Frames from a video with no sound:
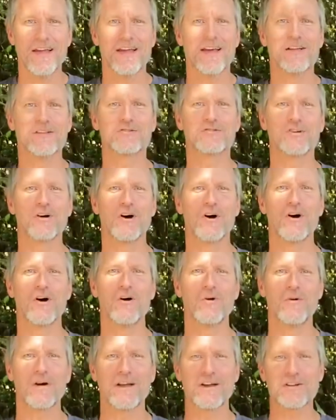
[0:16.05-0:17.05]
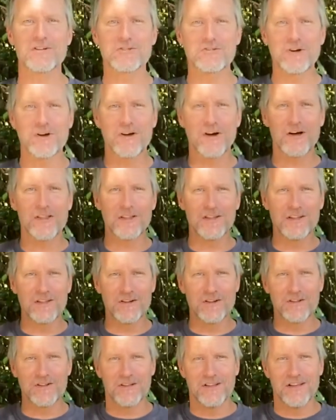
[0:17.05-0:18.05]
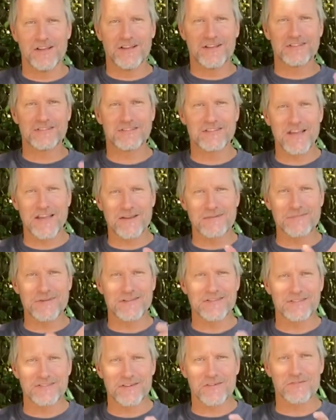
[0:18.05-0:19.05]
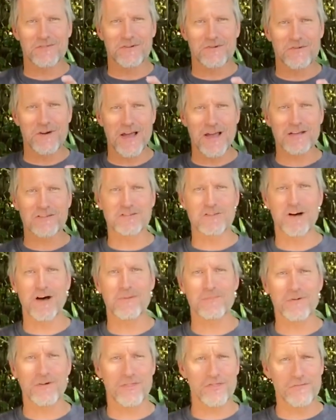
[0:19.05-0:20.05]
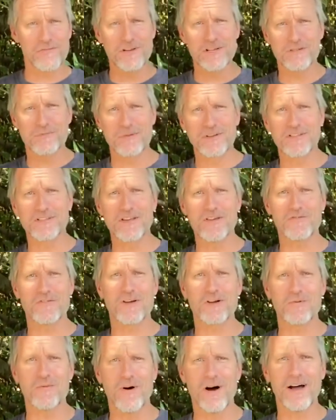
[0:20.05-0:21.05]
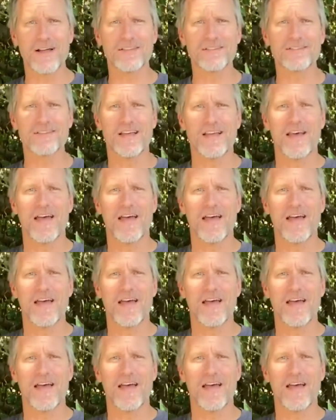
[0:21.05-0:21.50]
And so we're gonna show you all the little segments of the grasshopper, three specific ones,